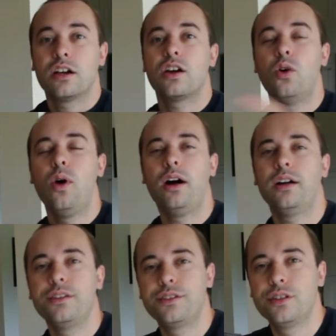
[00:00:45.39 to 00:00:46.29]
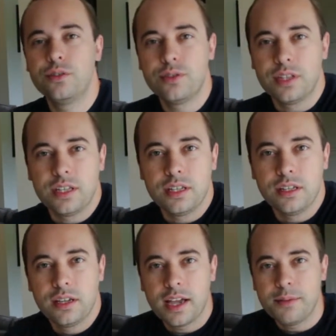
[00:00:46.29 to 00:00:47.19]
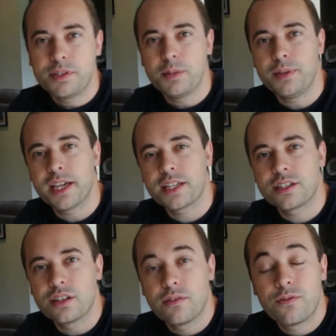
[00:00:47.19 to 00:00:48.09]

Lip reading: go on to the MCPS